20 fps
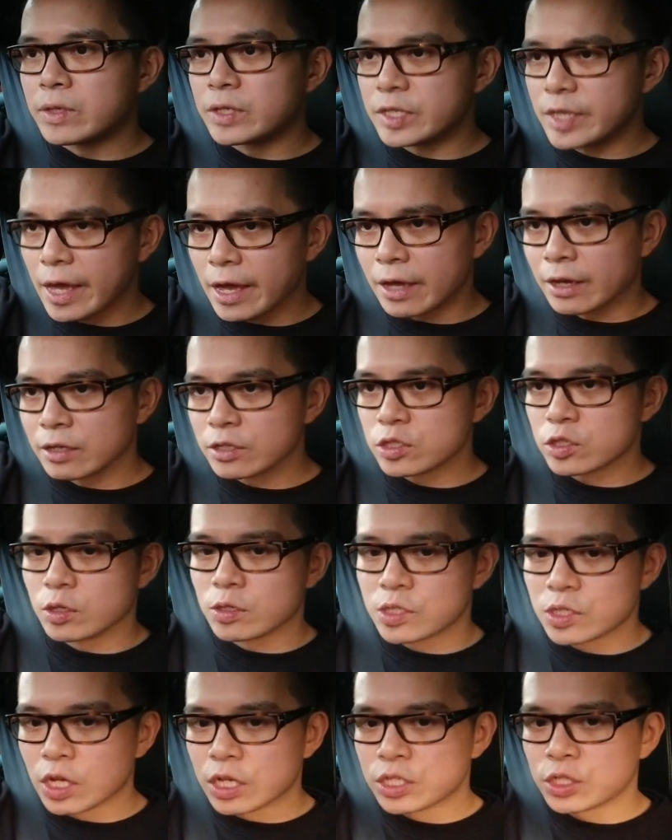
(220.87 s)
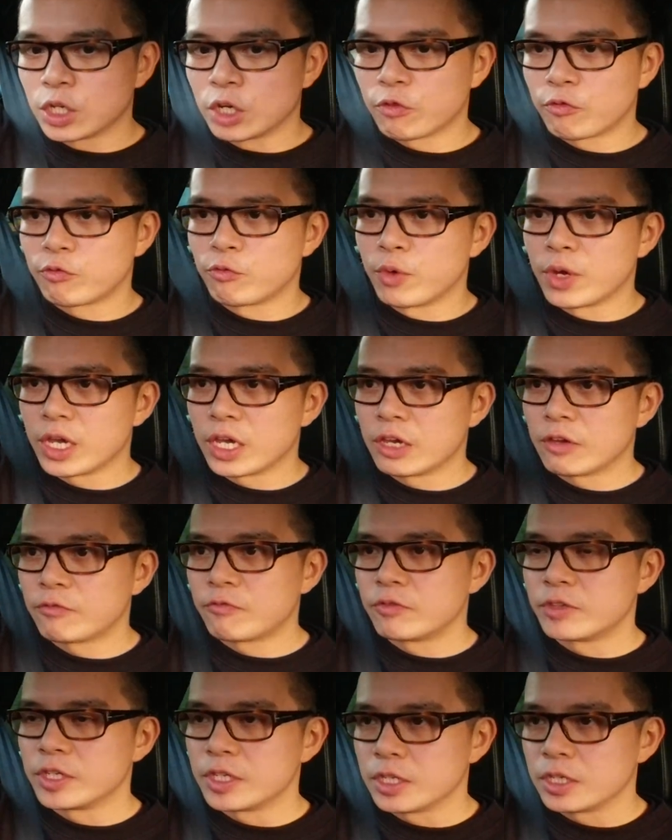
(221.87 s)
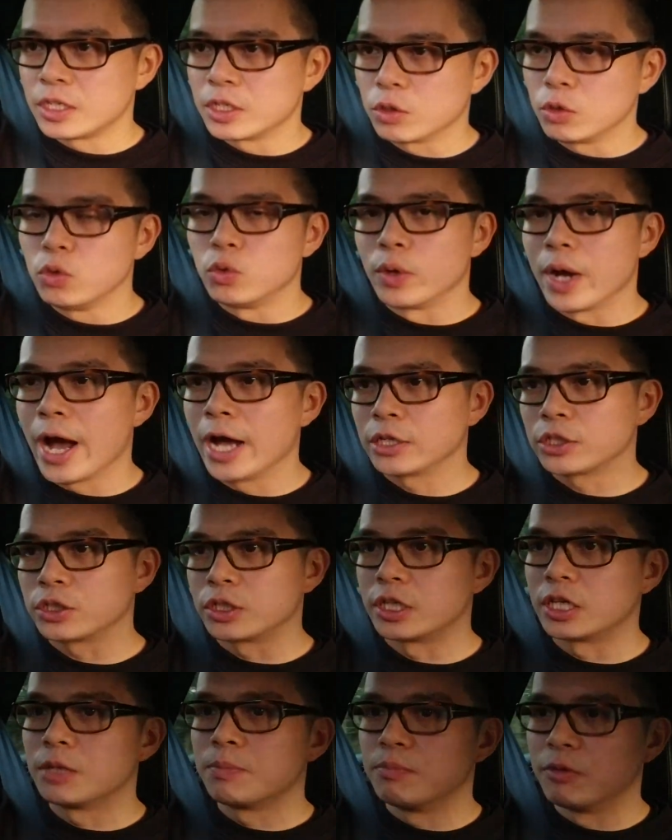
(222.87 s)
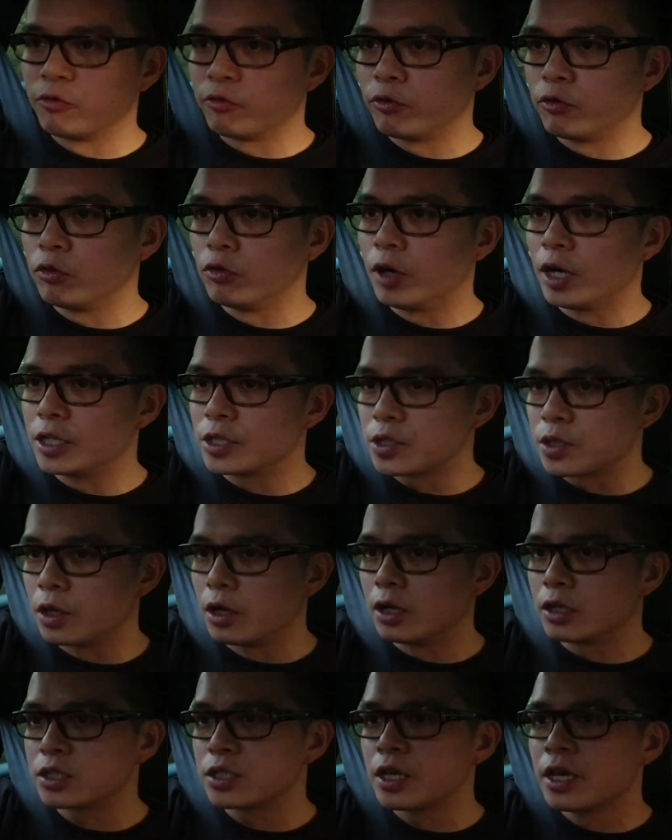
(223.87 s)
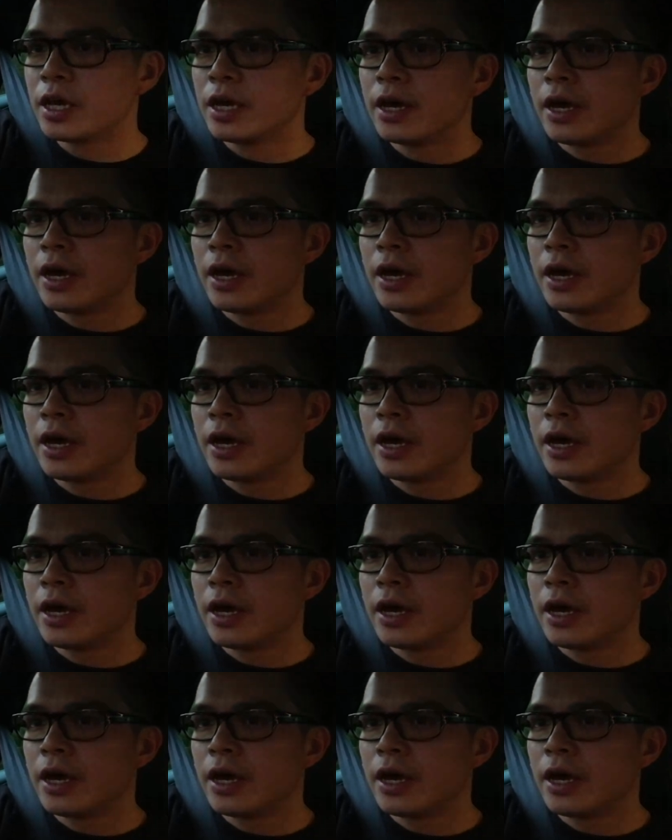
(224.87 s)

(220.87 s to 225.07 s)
Yeah, so starting off with the... Oh, actually, before I start,